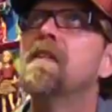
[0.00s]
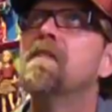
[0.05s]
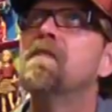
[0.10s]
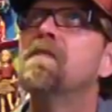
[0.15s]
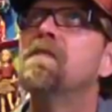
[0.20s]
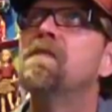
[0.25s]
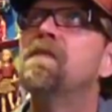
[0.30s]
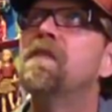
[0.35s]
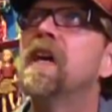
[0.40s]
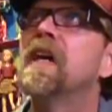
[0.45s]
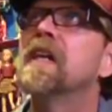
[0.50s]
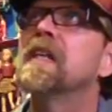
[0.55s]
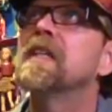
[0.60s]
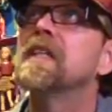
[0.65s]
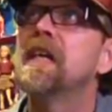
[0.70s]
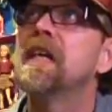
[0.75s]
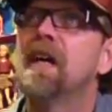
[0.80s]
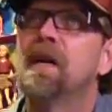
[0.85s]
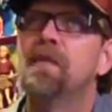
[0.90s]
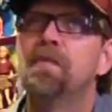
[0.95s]
fucked
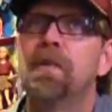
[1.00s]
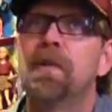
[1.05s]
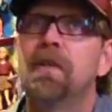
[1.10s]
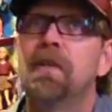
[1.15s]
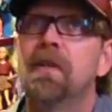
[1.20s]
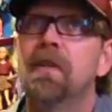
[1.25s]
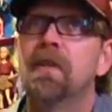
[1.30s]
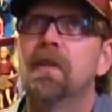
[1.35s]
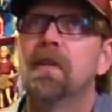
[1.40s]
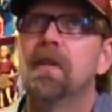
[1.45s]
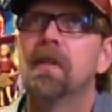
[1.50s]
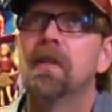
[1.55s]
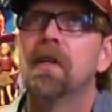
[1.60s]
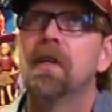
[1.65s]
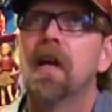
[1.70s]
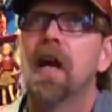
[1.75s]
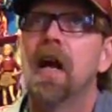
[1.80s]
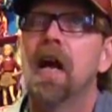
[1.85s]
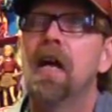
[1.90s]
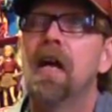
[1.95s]
up,
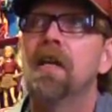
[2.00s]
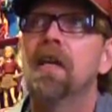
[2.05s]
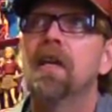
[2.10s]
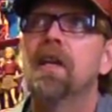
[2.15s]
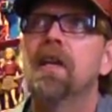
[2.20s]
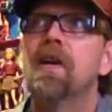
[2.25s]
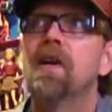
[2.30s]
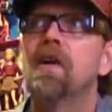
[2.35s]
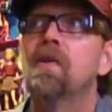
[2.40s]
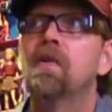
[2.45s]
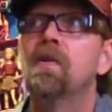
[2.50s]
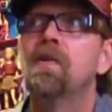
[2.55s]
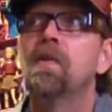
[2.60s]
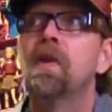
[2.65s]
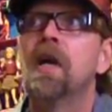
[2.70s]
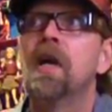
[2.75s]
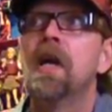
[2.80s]
you know,